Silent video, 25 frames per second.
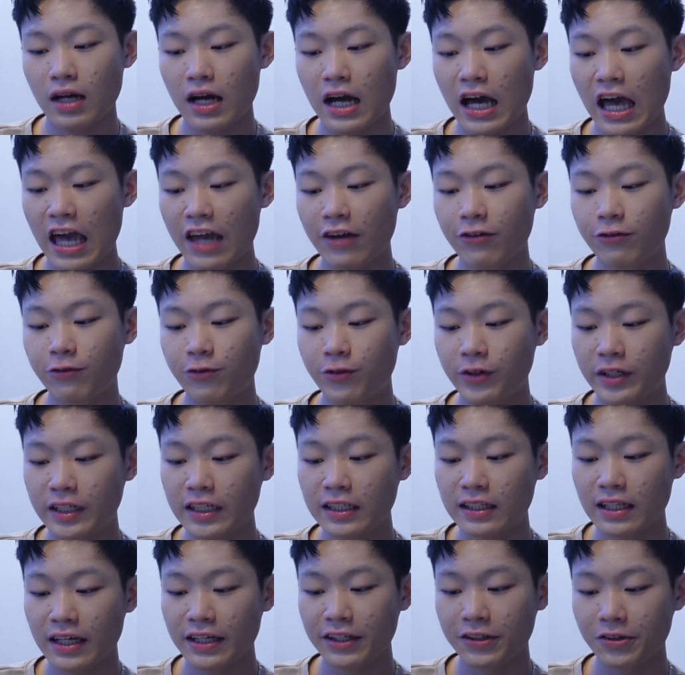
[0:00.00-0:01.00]
I
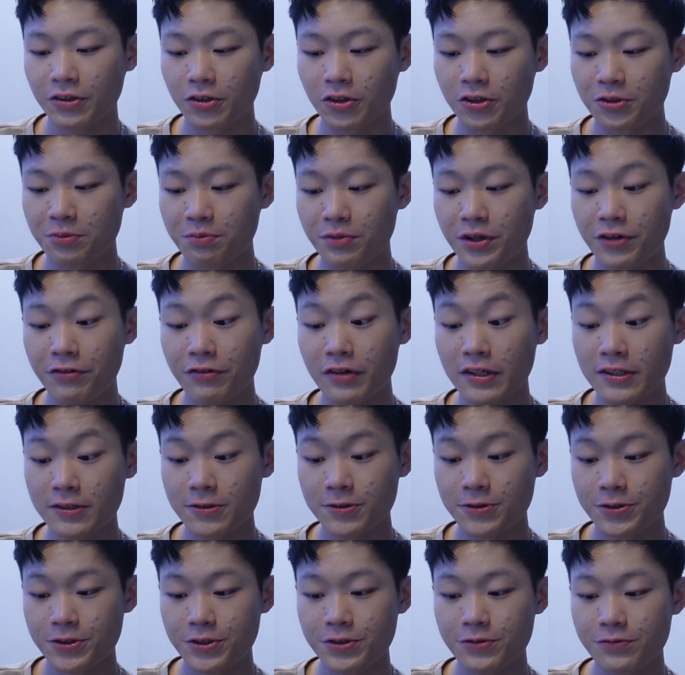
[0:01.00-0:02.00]
really like your previous
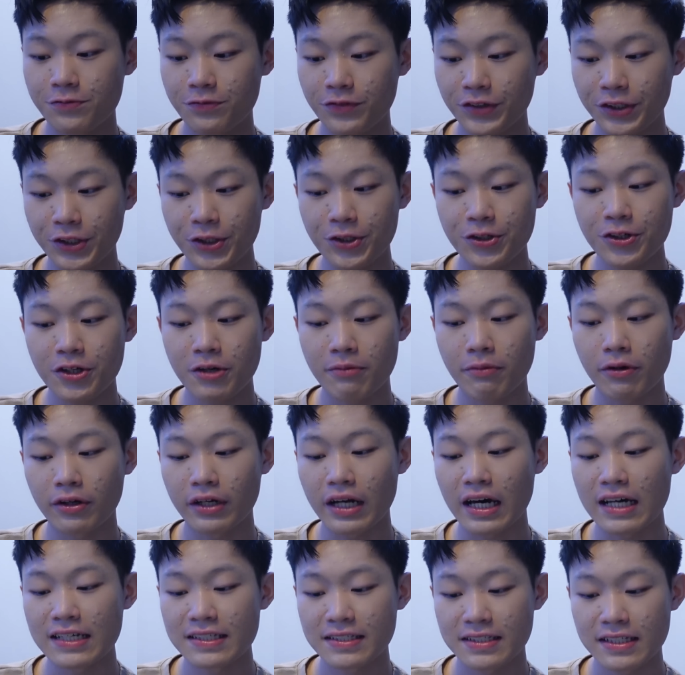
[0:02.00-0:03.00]
YouTube video
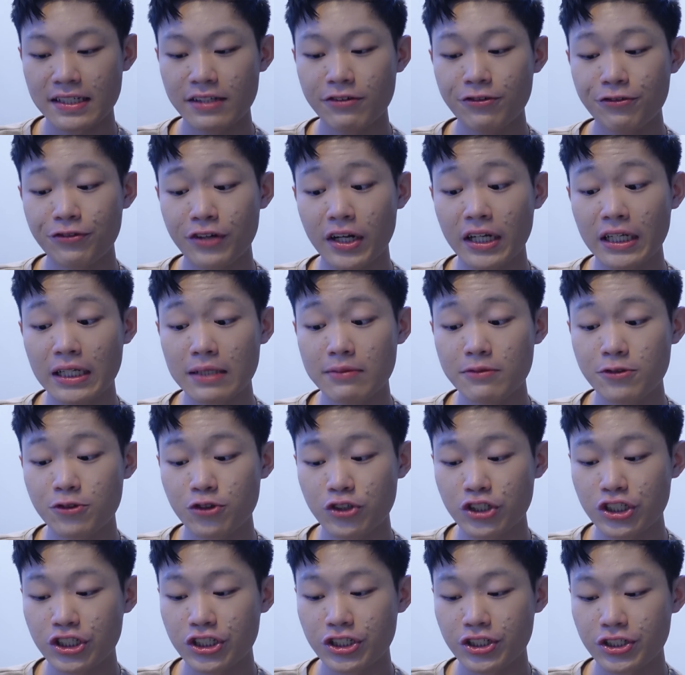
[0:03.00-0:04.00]
about asking random
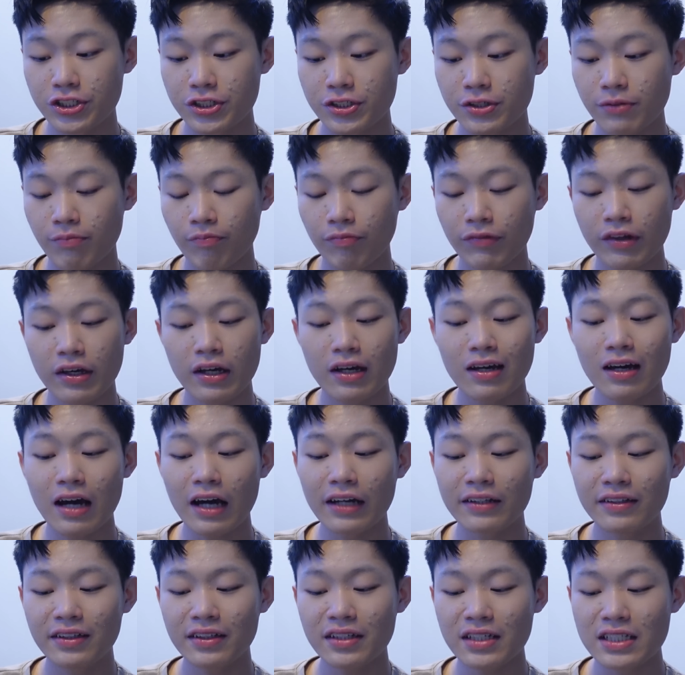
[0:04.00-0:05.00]
stranger.
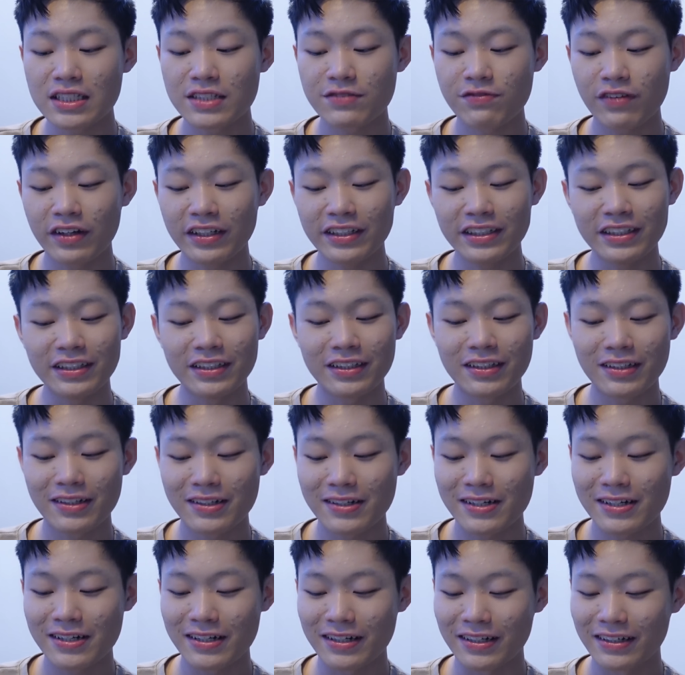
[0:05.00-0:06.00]
I think it's funny.
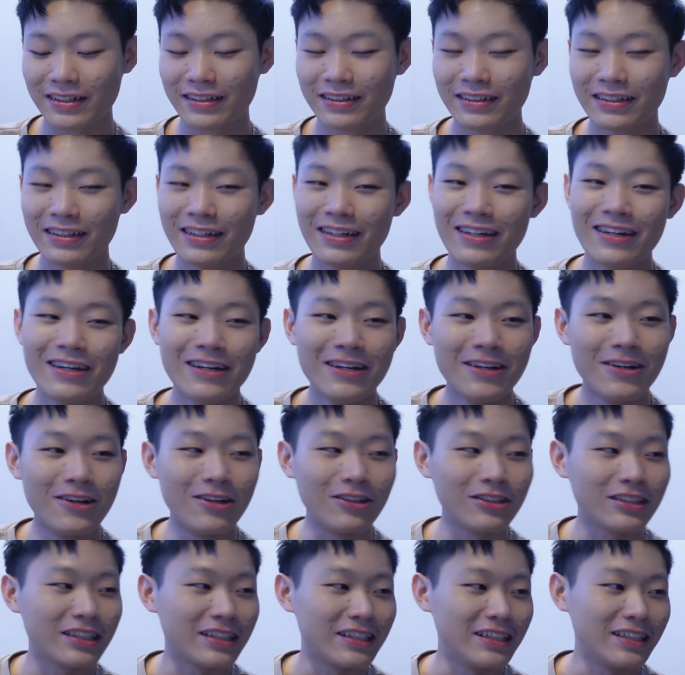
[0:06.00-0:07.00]
Haha.
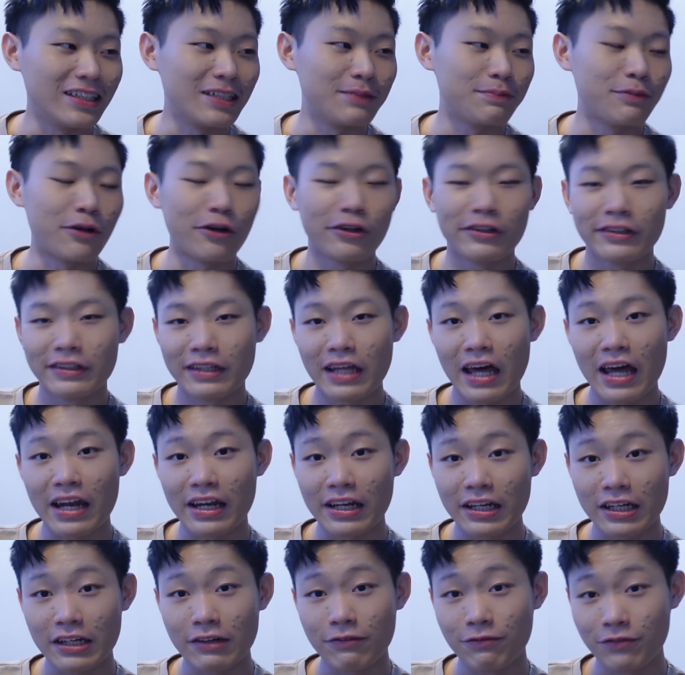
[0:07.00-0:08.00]
Okay, about
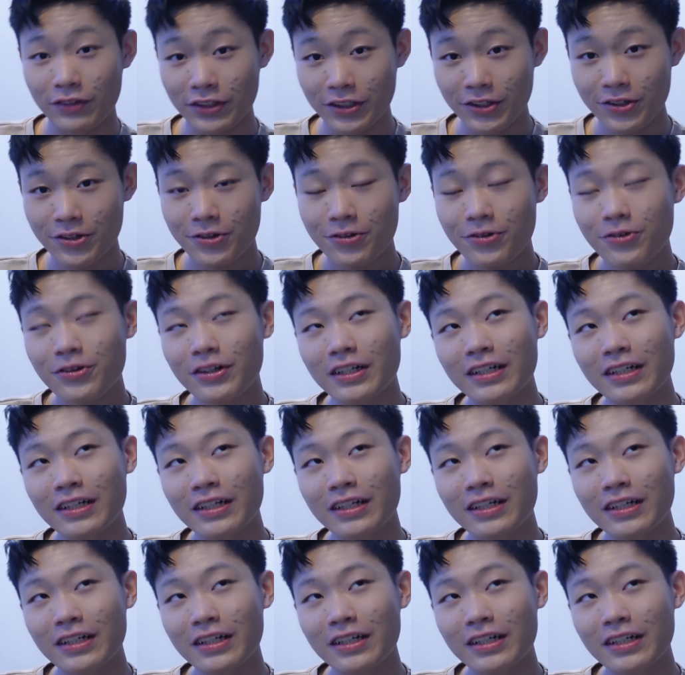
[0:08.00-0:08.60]
that video.